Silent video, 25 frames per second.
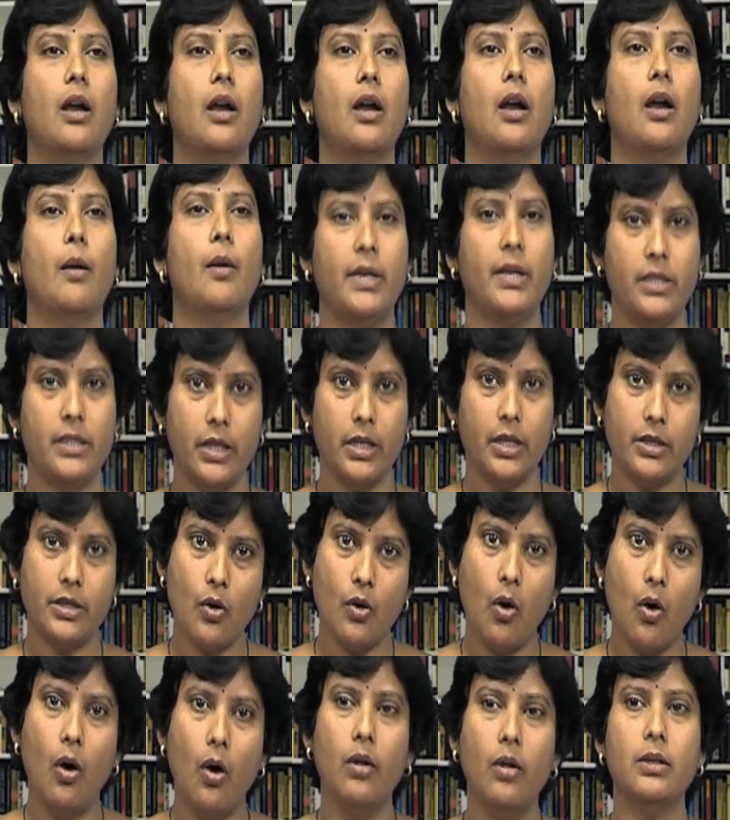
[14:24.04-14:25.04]
but it
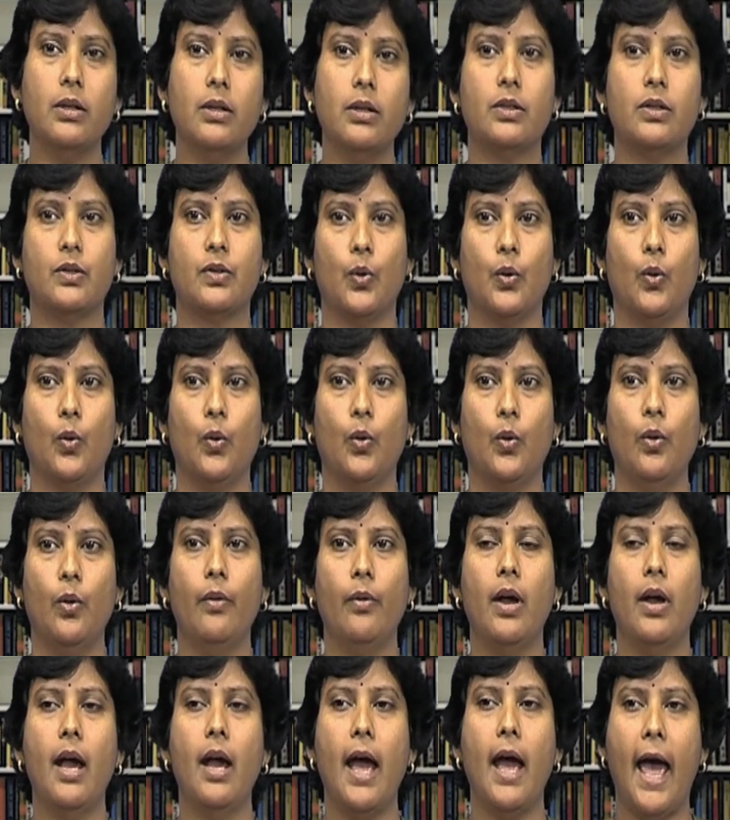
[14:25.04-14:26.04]
also
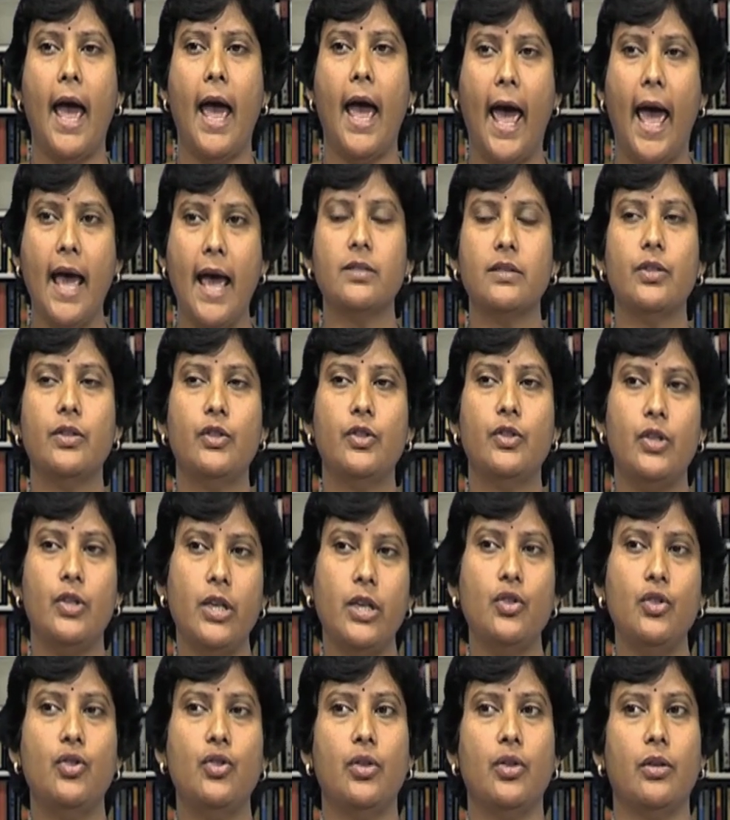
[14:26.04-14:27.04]
has the
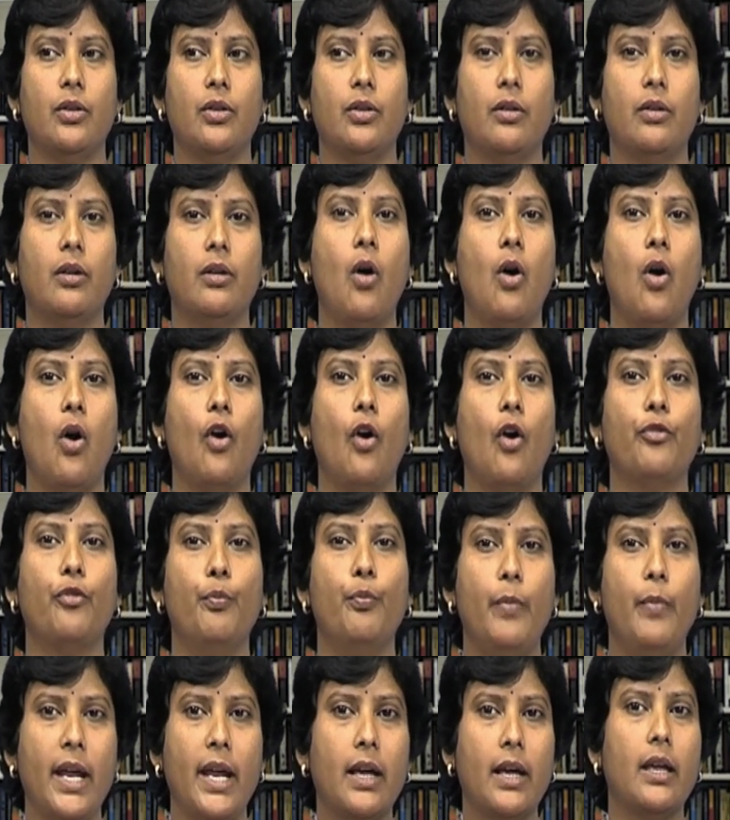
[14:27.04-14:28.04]
danger of
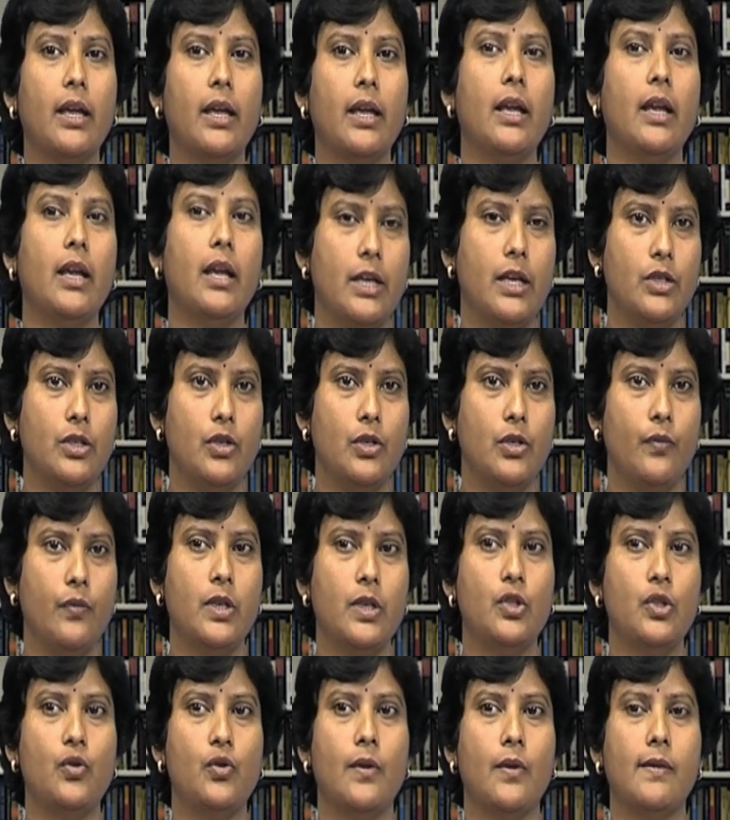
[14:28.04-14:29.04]
making
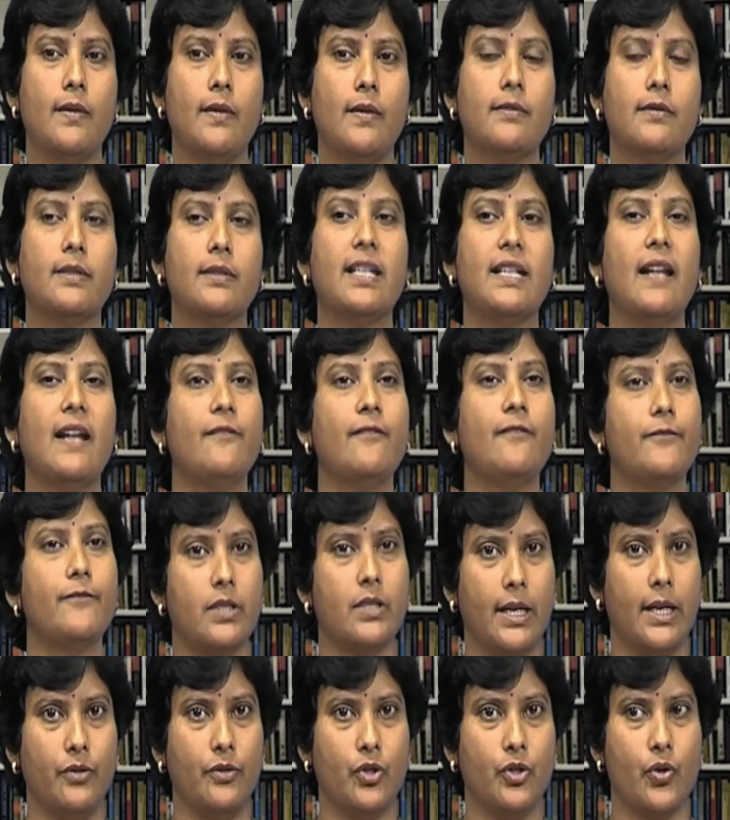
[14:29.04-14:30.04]
individuals
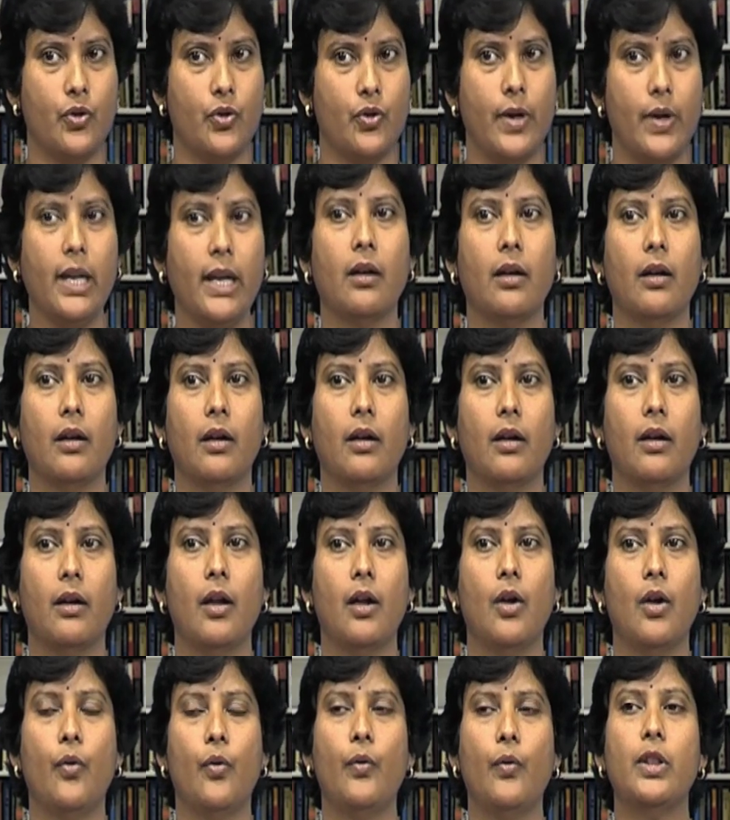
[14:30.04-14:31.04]
self-centric
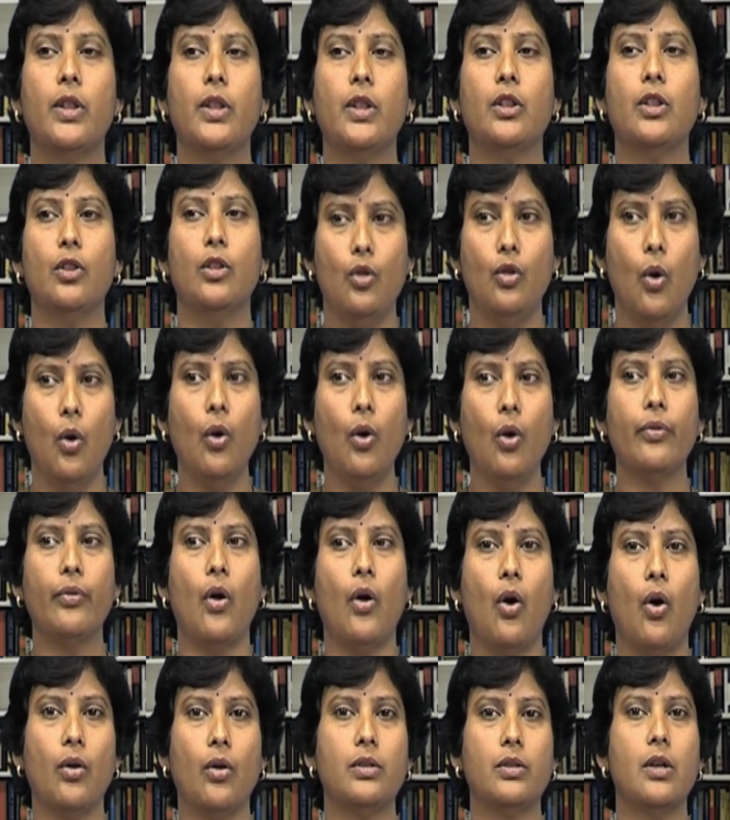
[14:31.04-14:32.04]
with no
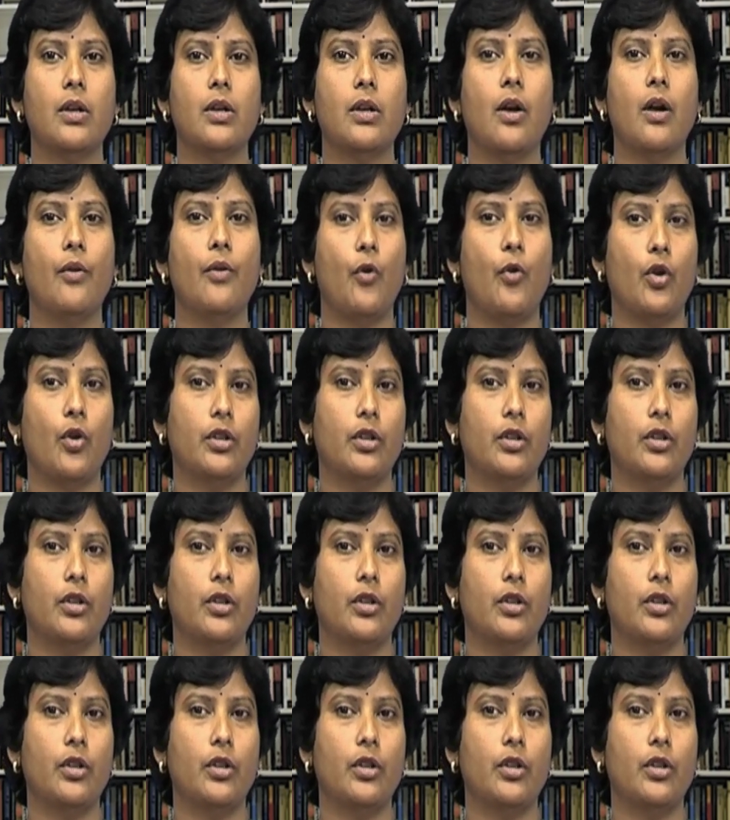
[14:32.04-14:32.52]
thought for